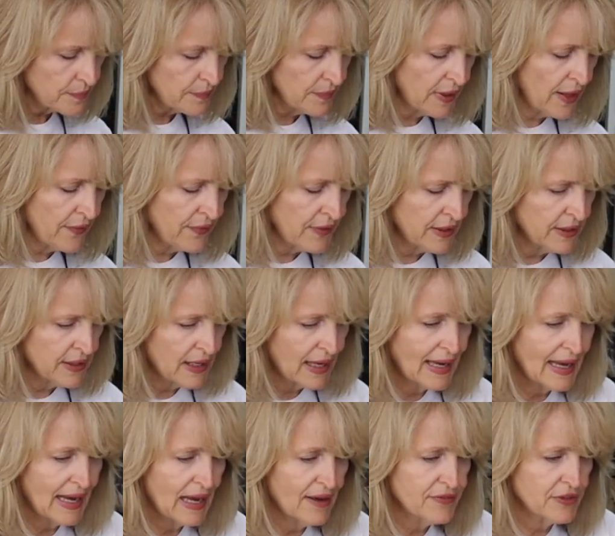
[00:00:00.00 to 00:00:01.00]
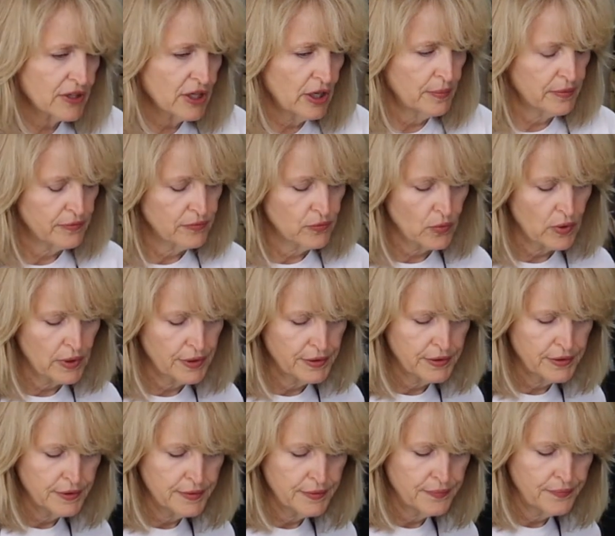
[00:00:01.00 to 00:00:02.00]
And then 1/2 cup of
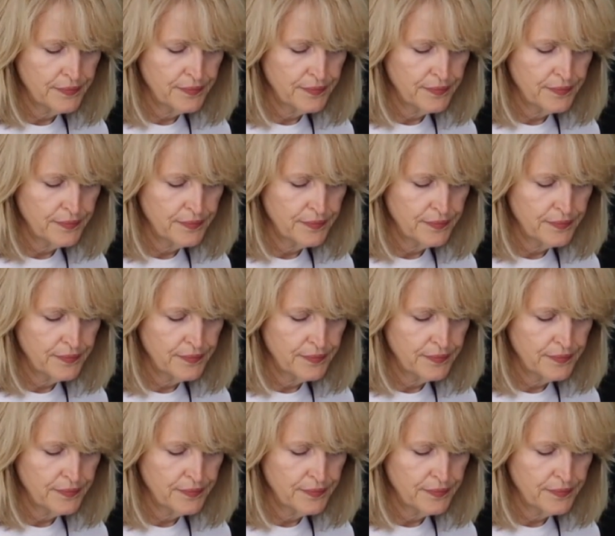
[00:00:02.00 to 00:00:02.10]
water.